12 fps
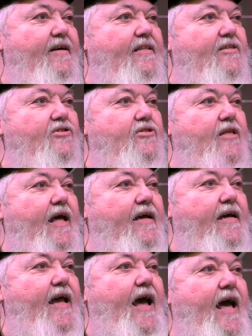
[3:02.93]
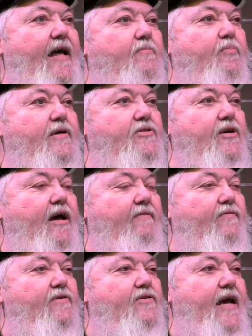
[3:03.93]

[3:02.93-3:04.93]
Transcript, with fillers: This is like a guy at a press conference